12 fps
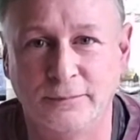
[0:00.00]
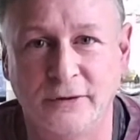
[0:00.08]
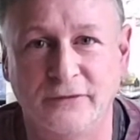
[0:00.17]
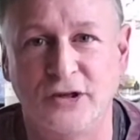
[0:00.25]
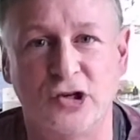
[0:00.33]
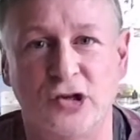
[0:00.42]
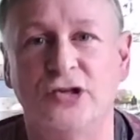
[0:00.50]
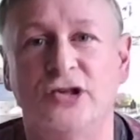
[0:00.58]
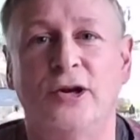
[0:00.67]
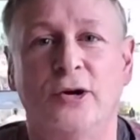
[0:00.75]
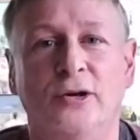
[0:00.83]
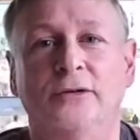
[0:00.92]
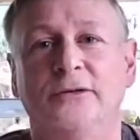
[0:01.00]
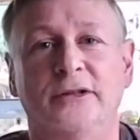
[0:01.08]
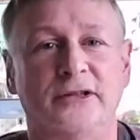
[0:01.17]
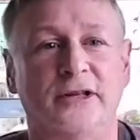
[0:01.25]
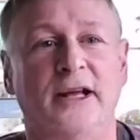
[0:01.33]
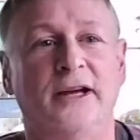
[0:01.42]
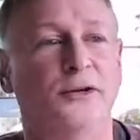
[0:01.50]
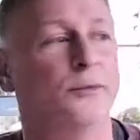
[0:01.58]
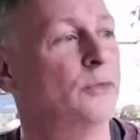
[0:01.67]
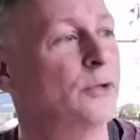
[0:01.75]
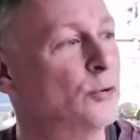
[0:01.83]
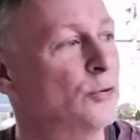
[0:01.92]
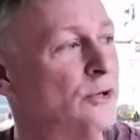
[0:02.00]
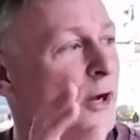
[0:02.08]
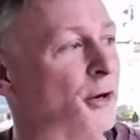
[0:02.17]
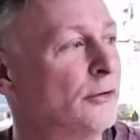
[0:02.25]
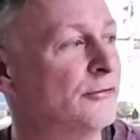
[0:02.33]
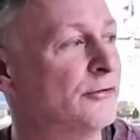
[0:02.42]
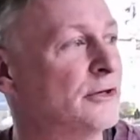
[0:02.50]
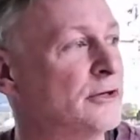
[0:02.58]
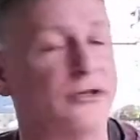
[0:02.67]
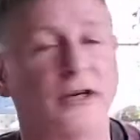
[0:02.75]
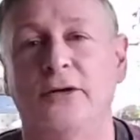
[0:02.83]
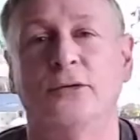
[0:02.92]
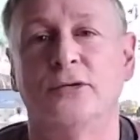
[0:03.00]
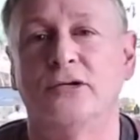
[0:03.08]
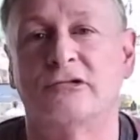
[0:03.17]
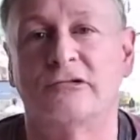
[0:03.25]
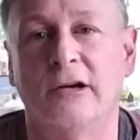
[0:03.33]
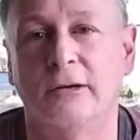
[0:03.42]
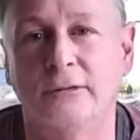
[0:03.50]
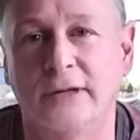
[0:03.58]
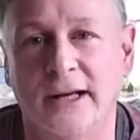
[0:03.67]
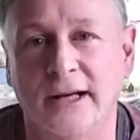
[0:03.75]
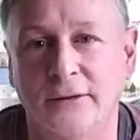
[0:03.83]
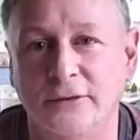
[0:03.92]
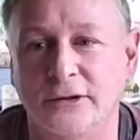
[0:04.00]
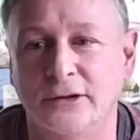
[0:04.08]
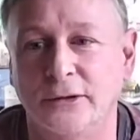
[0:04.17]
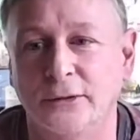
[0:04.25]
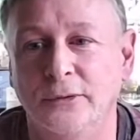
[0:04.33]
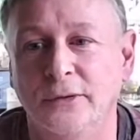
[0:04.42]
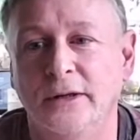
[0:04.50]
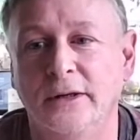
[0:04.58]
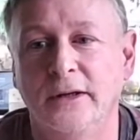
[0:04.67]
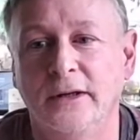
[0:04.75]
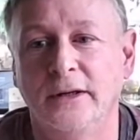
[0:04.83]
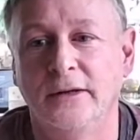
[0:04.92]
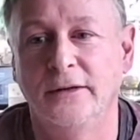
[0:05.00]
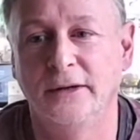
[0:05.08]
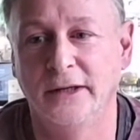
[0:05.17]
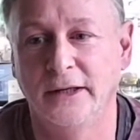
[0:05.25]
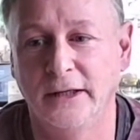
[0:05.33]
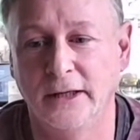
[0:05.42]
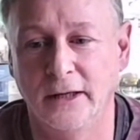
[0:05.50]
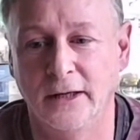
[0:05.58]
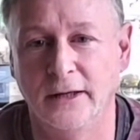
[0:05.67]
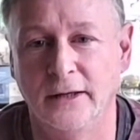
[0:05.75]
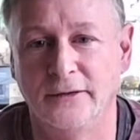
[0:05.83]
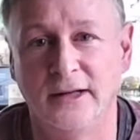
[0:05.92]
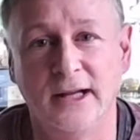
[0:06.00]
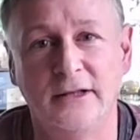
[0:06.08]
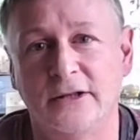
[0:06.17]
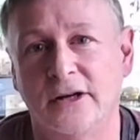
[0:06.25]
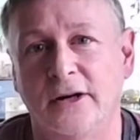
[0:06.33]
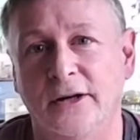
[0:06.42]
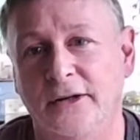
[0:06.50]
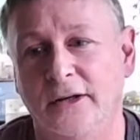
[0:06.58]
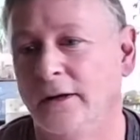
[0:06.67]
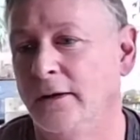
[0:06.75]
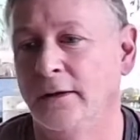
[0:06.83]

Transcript: provisions along on the sled, and we all go for this gentle stroll down to the lakeside.